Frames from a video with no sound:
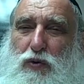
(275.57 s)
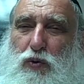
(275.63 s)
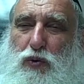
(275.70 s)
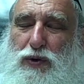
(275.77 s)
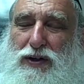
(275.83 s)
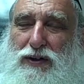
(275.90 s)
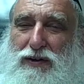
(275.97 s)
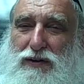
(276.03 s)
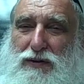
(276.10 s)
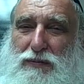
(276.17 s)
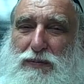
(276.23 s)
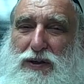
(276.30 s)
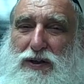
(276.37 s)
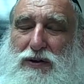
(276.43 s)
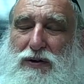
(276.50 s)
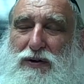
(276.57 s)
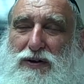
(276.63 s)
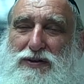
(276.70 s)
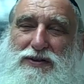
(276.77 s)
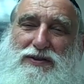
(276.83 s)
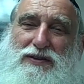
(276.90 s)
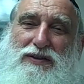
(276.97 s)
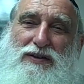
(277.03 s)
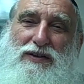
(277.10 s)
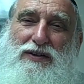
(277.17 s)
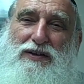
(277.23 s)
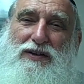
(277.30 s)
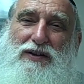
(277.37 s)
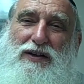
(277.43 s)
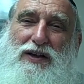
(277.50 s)
real because
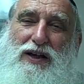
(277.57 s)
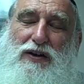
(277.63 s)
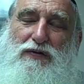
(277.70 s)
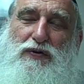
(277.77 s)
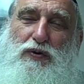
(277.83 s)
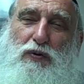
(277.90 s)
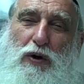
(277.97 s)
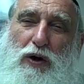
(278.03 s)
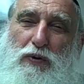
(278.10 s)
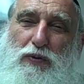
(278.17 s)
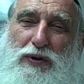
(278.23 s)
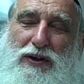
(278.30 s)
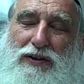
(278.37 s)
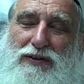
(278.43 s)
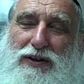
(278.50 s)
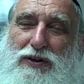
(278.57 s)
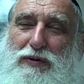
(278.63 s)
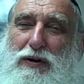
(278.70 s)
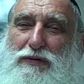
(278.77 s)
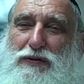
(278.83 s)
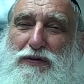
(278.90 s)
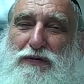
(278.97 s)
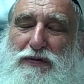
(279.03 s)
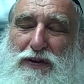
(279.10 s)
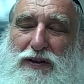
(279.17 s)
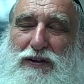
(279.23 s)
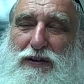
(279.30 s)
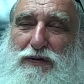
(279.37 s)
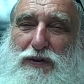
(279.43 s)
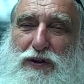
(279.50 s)
if you are real, then you have to
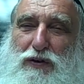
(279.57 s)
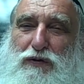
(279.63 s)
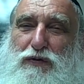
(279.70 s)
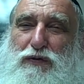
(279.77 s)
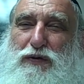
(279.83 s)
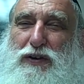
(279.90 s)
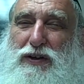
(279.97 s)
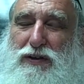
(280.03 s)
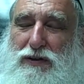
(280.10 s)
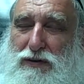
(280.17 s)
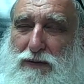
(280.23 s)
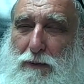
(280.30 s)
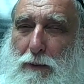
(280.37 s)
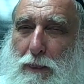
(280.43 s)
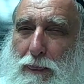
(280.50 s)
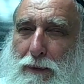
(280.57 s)
feel. If you don't feel,